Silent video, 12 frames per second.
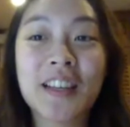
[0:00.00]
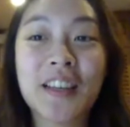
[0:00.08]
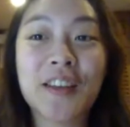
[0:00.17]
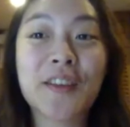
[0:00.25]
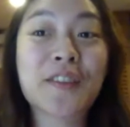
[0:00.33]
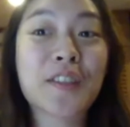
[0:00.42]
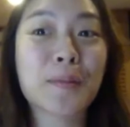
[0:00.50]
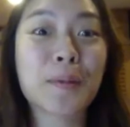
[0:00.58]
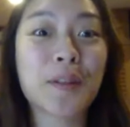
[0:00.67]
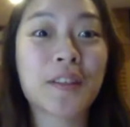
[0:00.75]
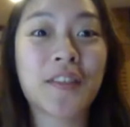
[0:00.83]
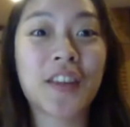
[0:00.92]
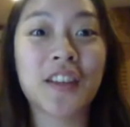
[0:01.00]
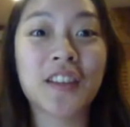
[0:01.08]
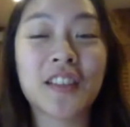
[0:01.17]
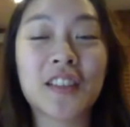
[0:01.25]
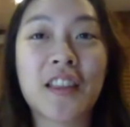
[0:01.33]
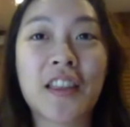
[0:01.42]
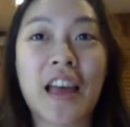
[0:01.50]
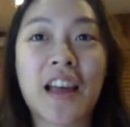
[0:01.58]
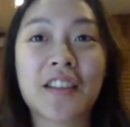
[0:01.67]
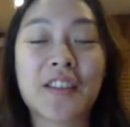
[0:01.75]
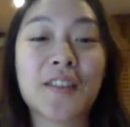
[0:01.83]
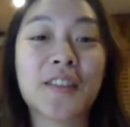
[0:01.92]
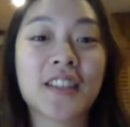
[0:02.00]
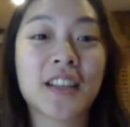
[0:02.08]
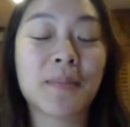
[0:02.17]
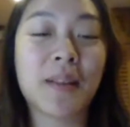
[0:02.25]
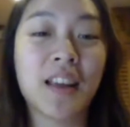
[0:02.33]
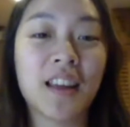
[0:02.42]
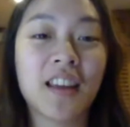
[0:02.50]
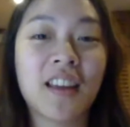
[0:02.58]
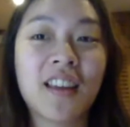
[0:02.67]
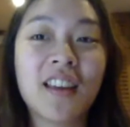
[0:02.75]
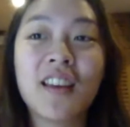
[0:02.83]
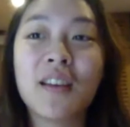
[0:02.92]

a huge sports field that students can play